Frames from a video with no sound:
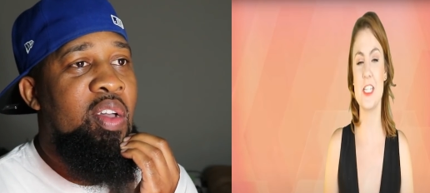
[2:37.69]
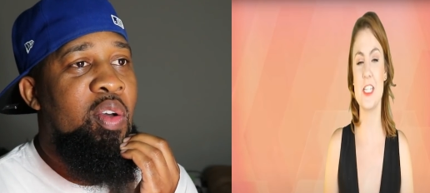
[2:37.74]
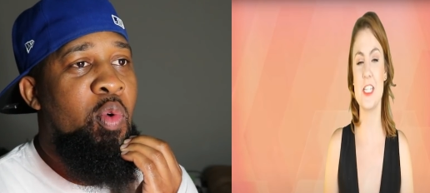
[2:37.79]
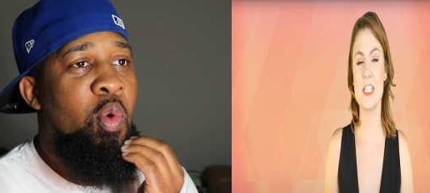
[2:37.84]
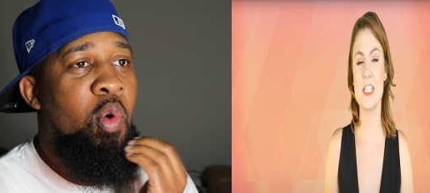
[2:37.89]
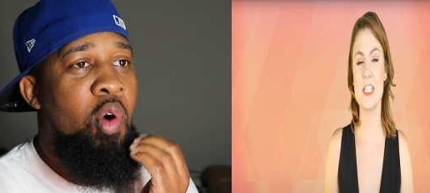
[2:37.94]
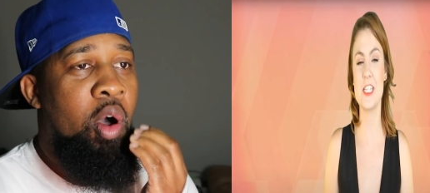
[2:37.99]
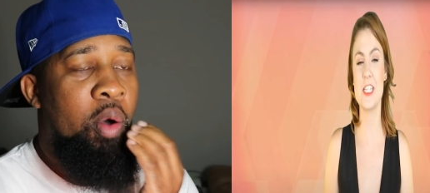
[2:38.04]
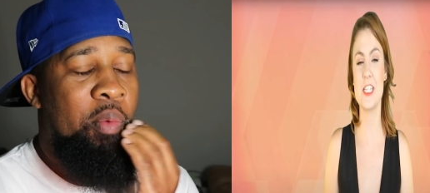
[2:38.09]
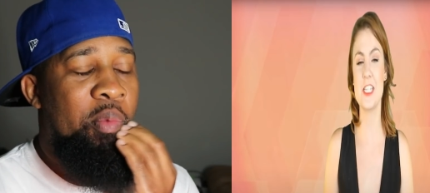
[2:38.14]

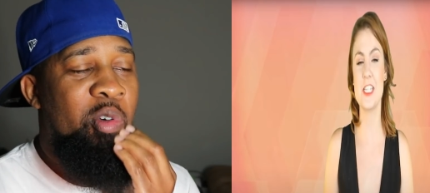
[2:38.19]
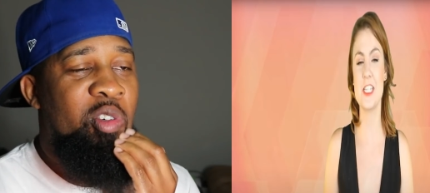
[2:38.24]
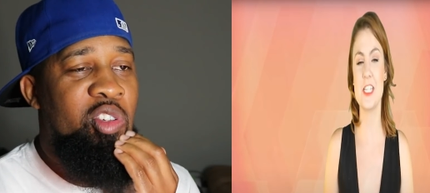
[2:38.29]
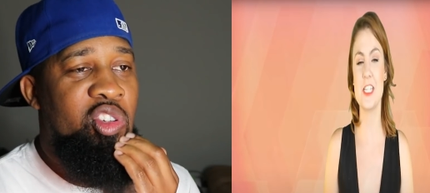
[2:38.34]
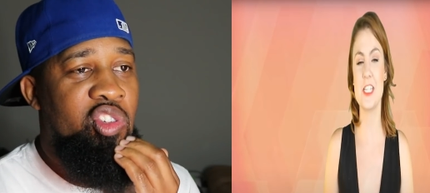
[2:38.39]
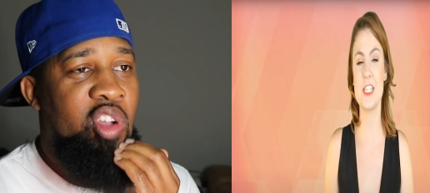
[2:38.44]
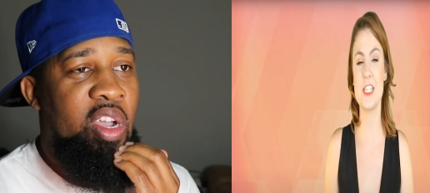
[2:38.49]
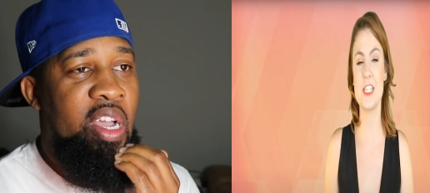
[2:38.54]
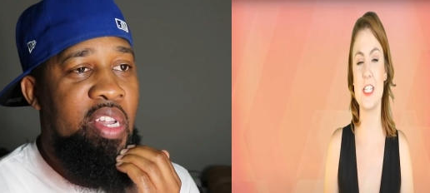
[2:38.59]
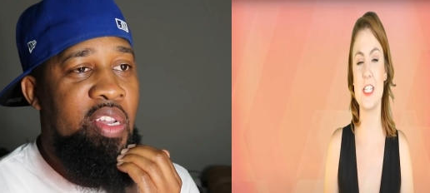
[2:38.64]
Speaker 1: who
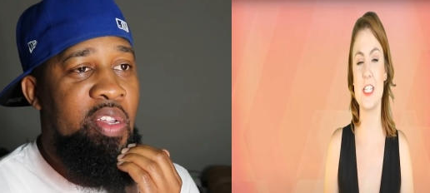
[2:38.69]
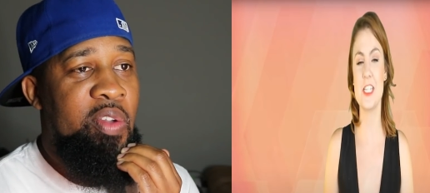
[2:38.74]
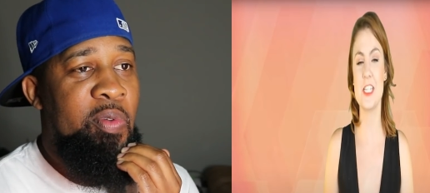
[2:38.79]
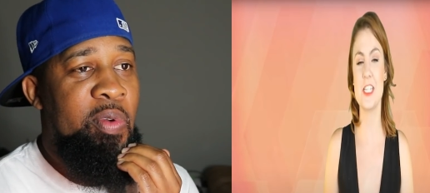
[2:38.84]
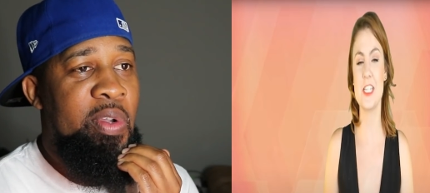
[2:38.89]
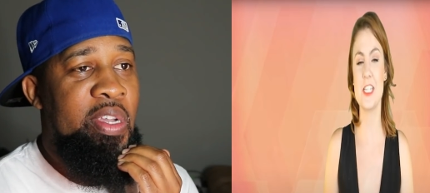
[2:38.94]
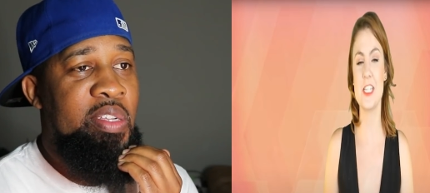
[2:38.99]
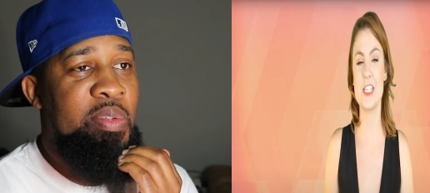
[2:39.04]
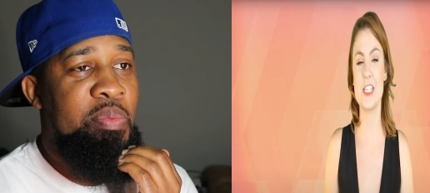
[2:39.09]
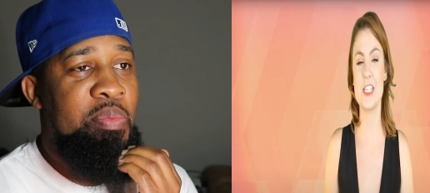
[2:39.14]
almost tried to
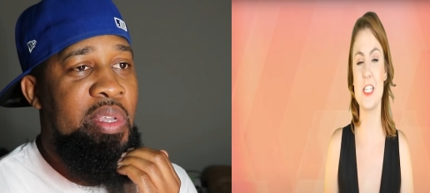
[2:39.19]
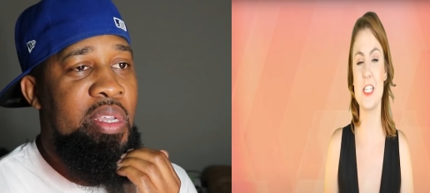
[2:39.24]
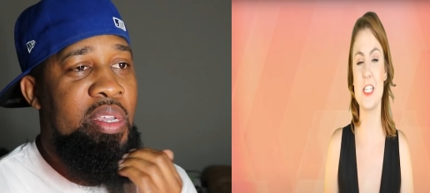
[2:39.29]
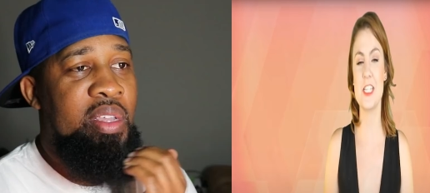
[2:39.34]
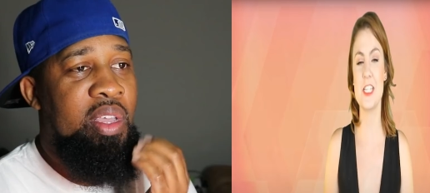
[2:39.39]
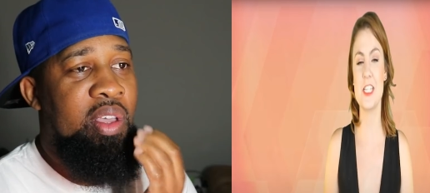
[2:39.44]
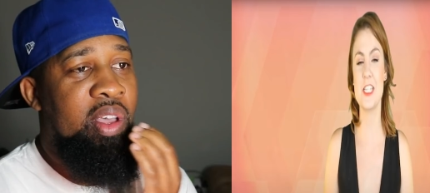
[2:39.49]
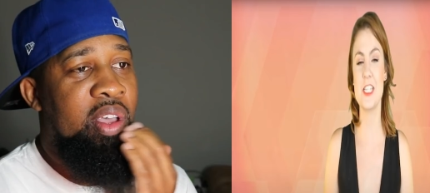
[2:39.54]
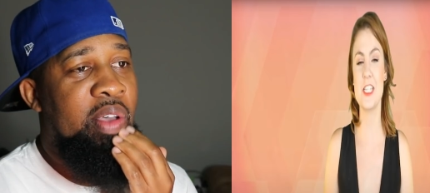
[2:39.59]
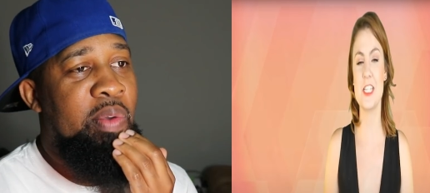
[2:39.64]
arrest
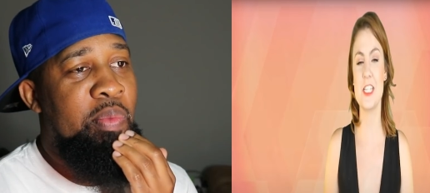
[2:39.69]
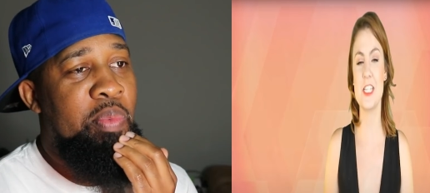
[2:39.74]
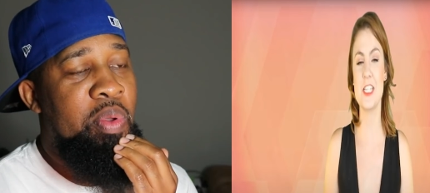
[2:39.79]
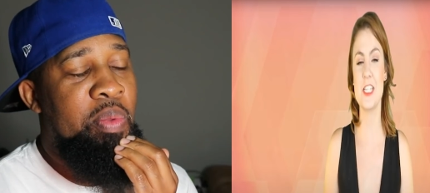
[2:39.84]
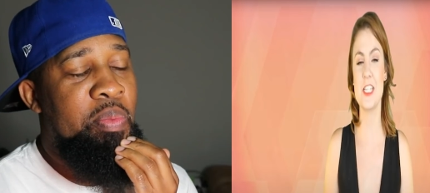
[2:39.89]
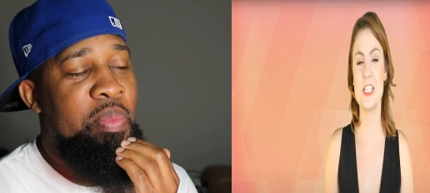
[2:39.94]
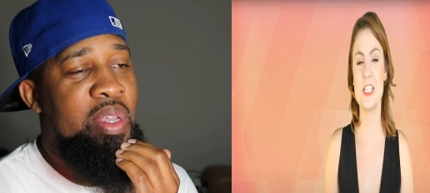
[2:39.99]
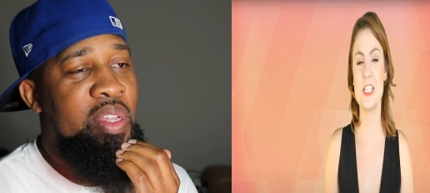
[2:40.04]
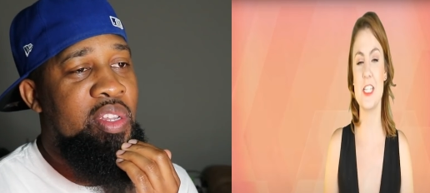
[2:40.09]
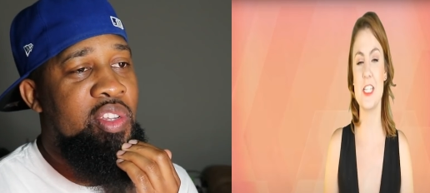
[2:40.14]
me, uh,
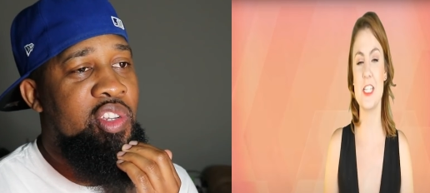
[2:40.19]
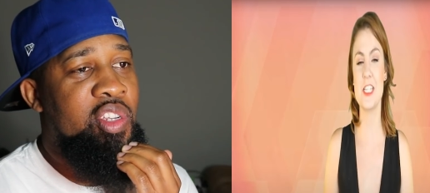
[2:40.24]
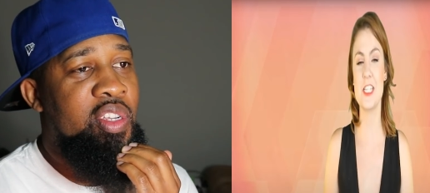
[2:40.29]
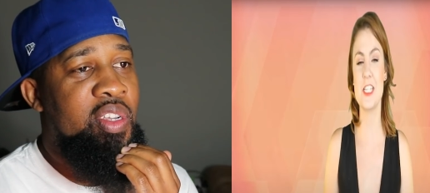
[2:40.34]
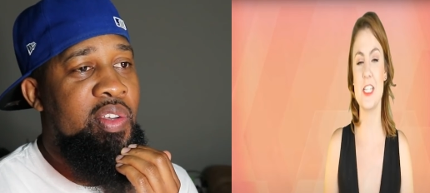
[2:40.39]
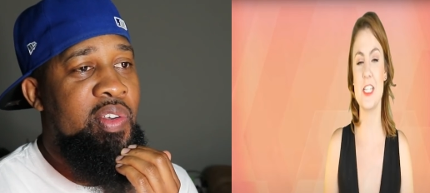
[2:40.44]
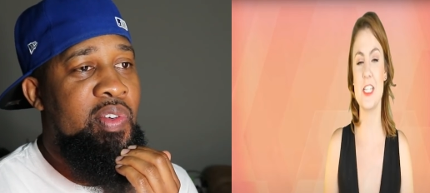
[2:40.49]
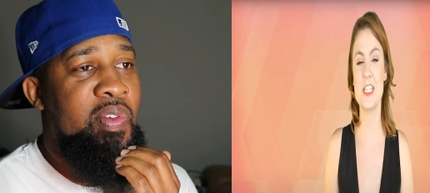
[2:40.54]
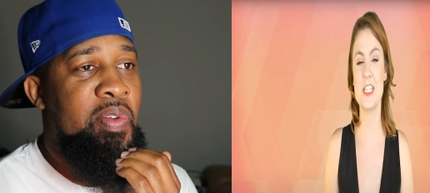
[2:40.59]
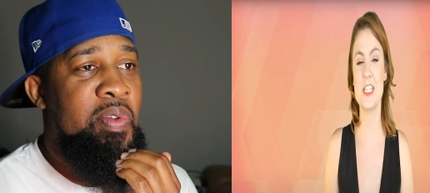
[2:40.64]
put me in
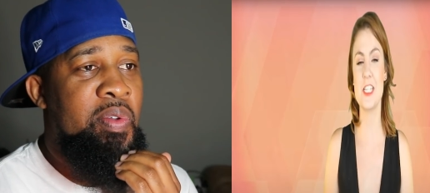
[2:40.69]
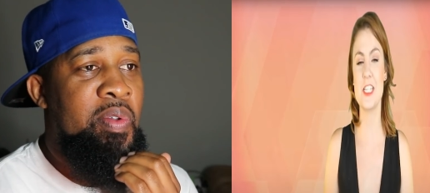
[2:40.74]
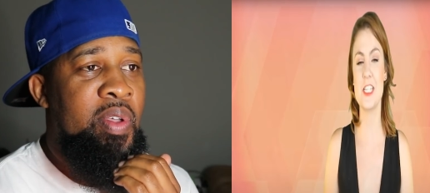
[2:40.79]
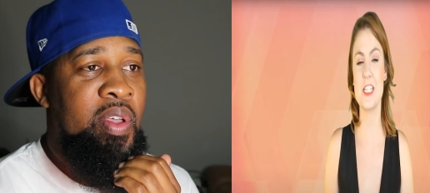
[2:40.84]
jail.